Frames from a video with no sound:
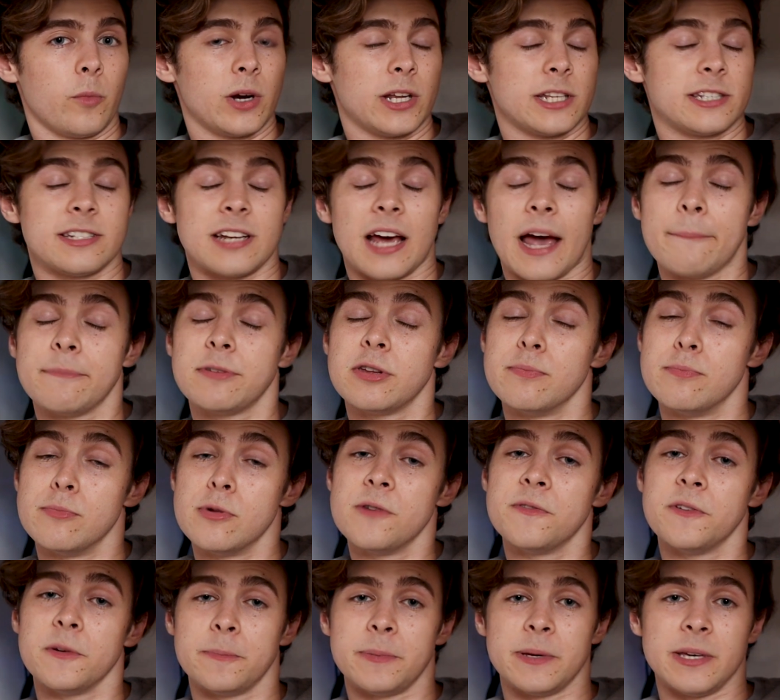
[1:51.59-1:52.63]
When it's time to
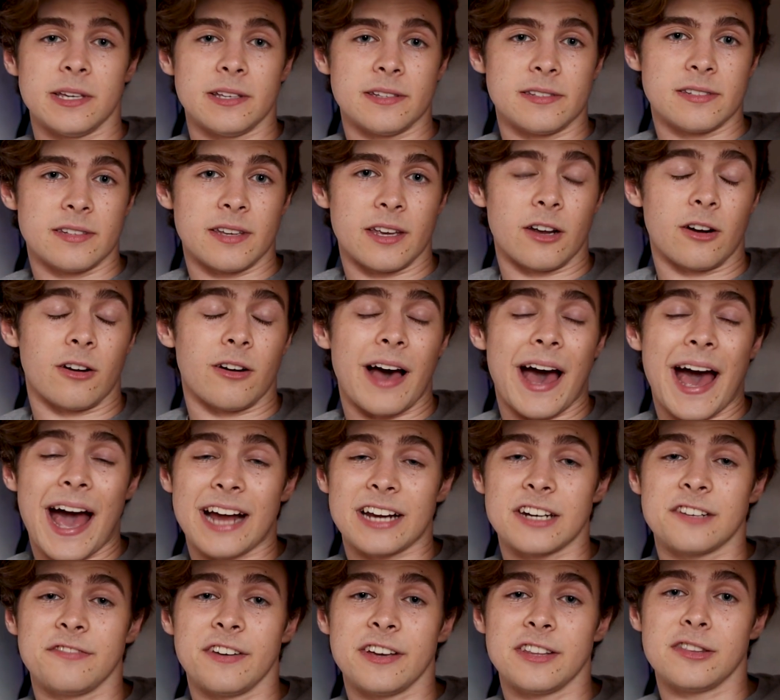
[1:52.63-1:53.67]
move a piece, it'll
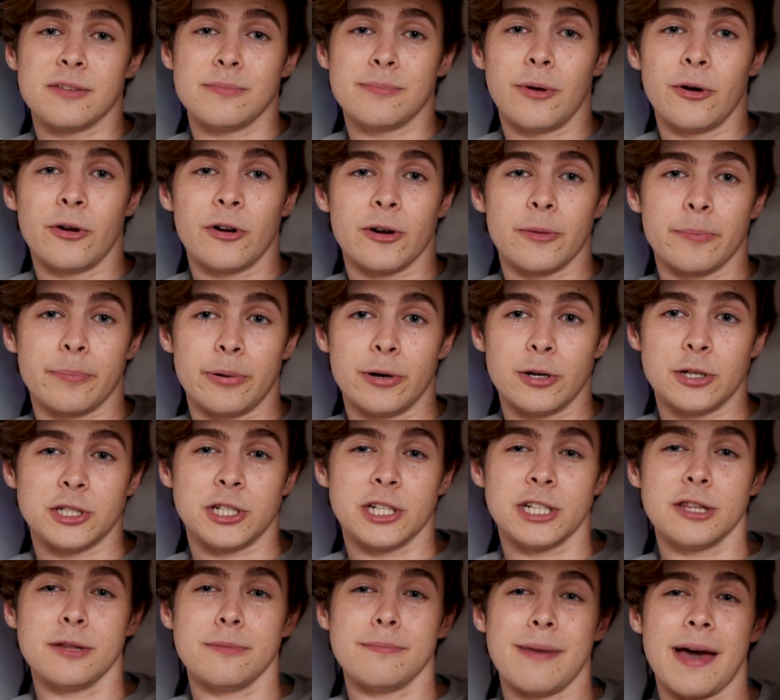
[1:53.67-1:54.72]
activate the motor,
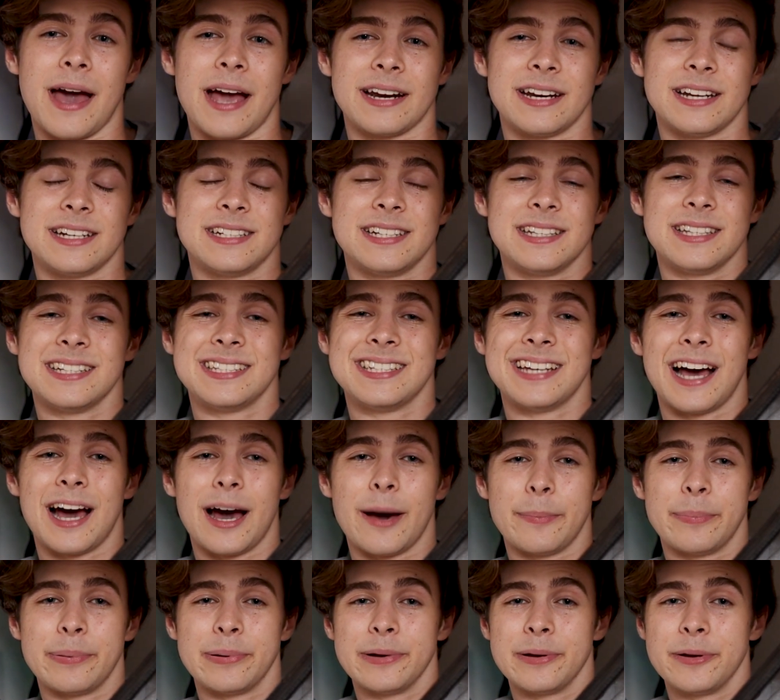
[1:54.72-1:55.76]
pushing the magnet to the
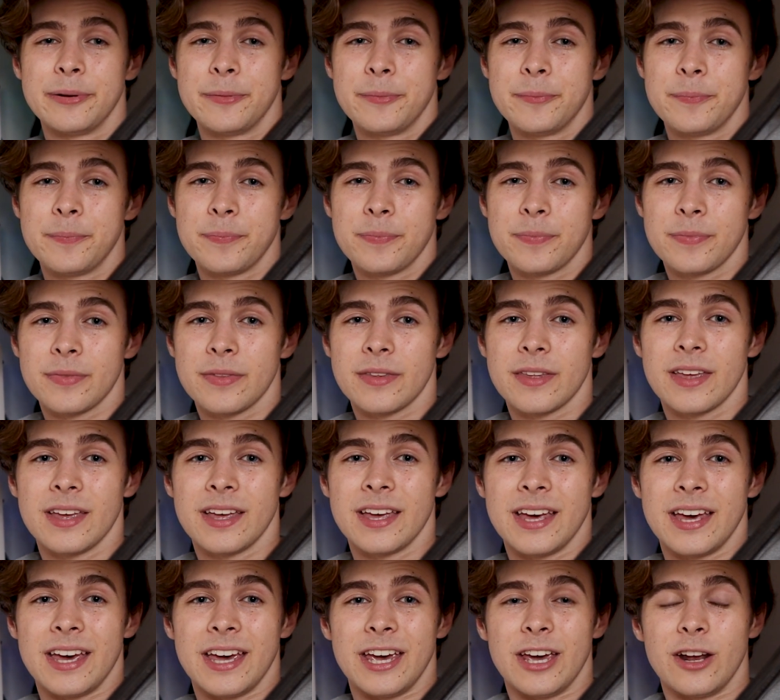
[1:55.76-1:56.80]
top.
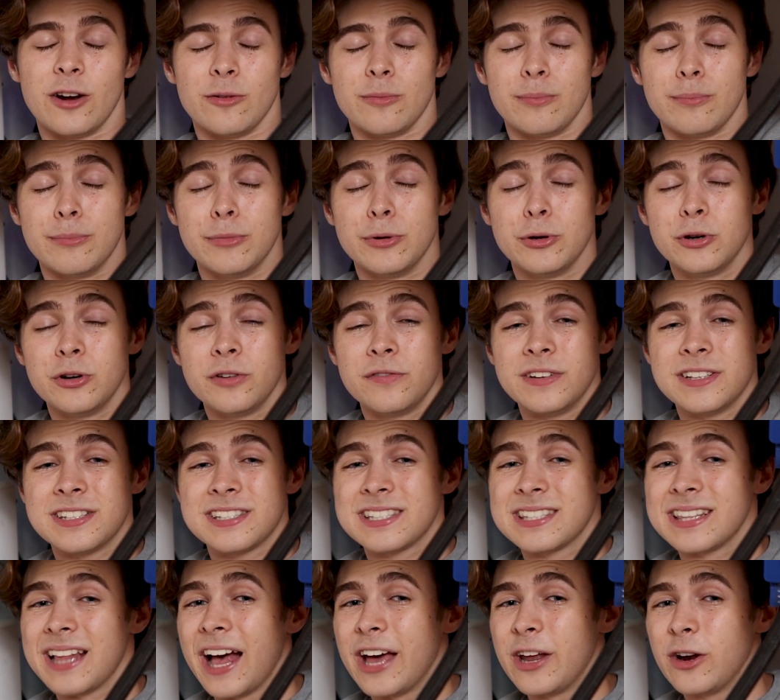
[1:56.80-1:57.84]
It'll move and
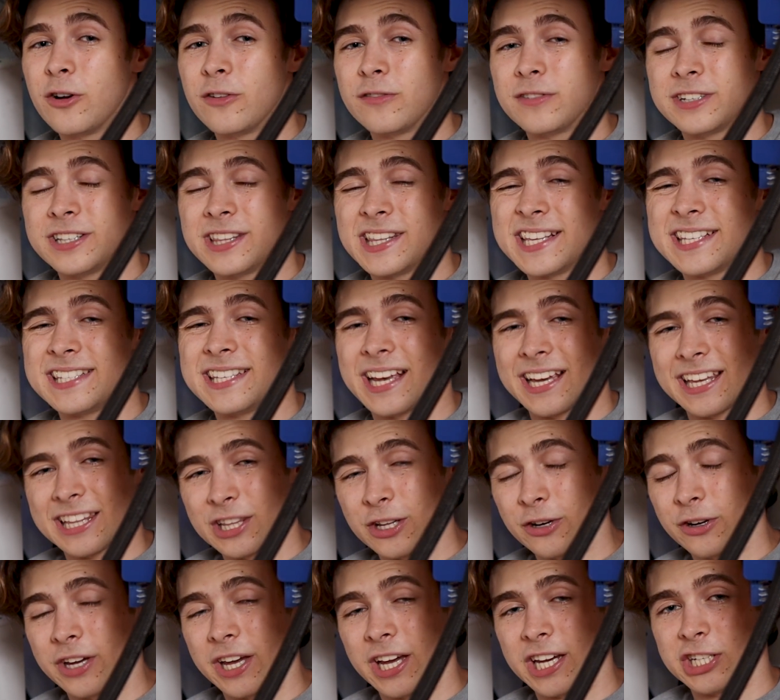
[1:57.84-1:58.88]
slide over to the second
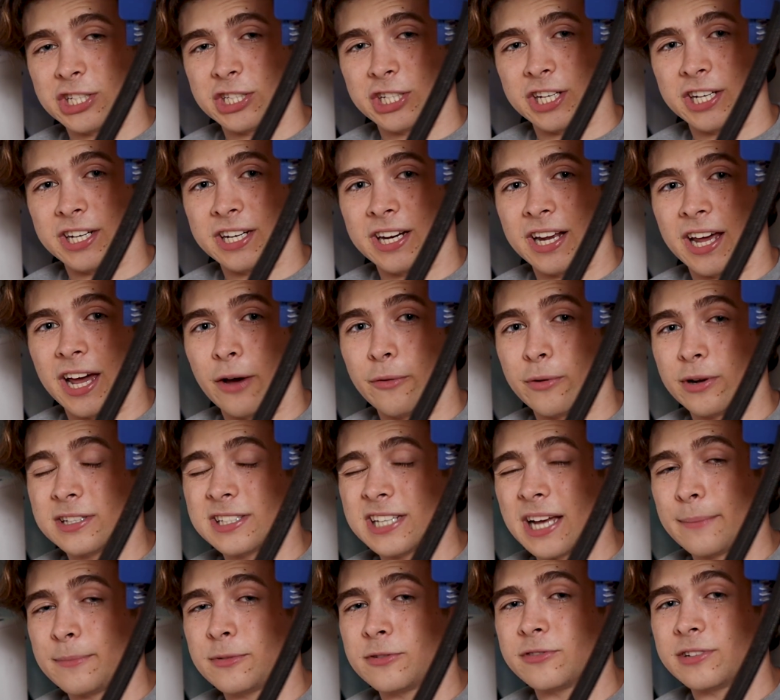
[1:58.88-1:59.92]
location, and when it's
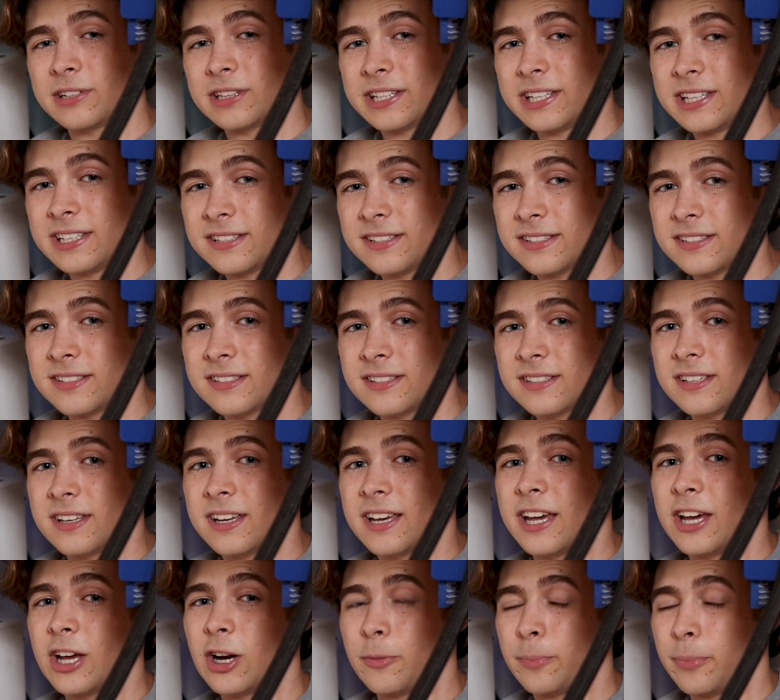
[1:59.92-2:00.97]
time to release,
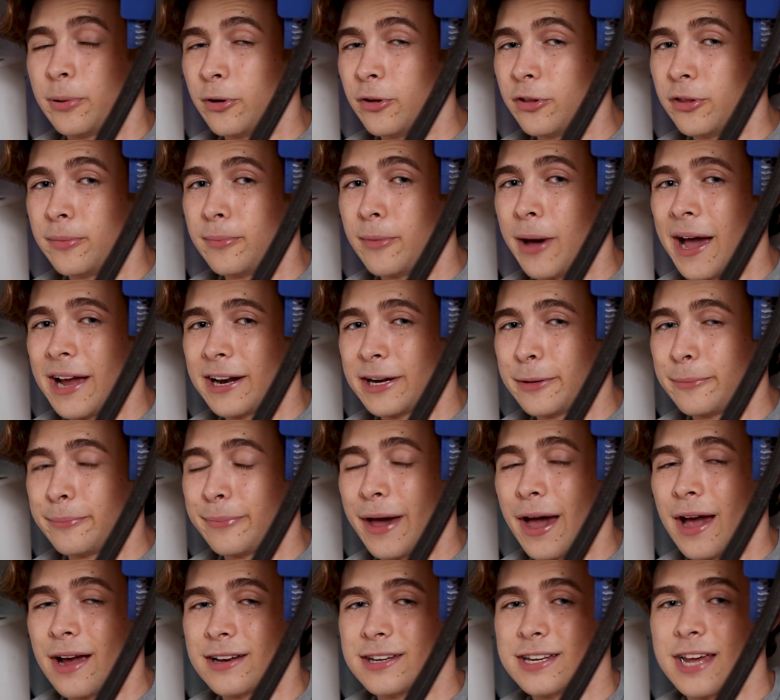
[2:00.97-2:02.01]
it'll pull the magnet
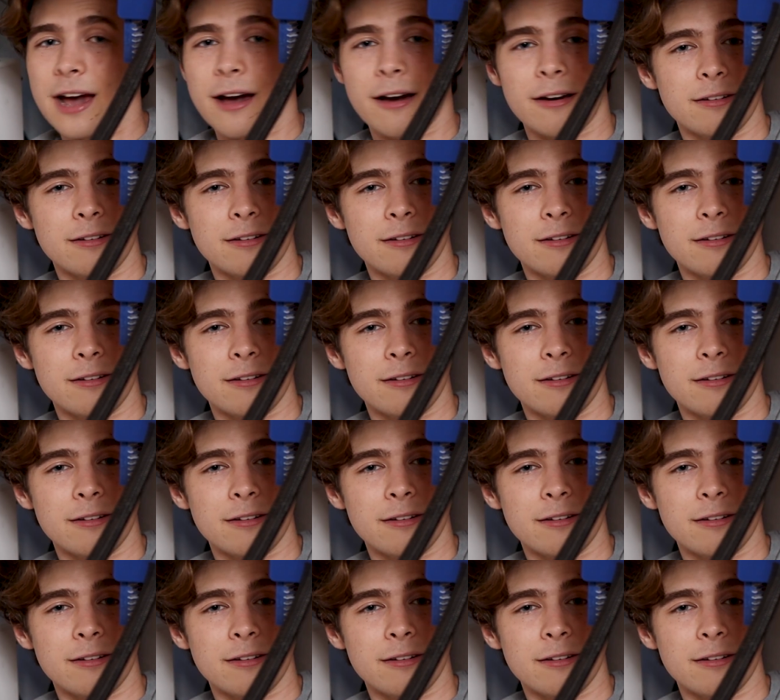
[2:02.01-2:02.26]
back down.